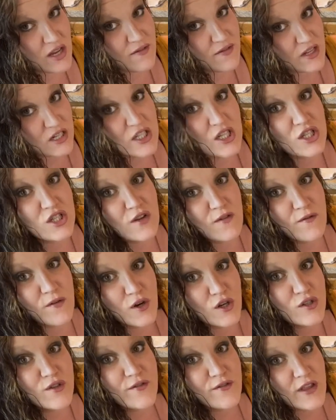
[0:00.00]
if this is the
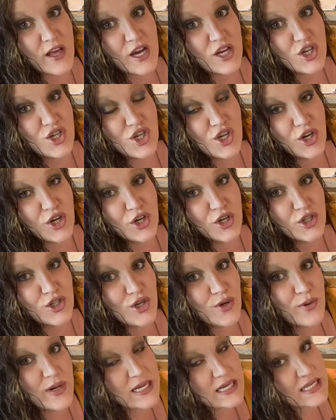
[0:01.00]
first flush you're
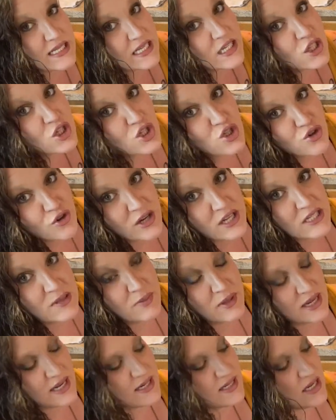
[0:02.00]
doing since
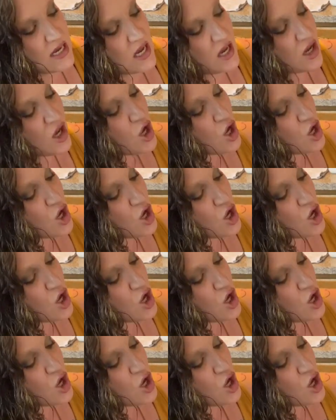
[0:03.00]
transplanting,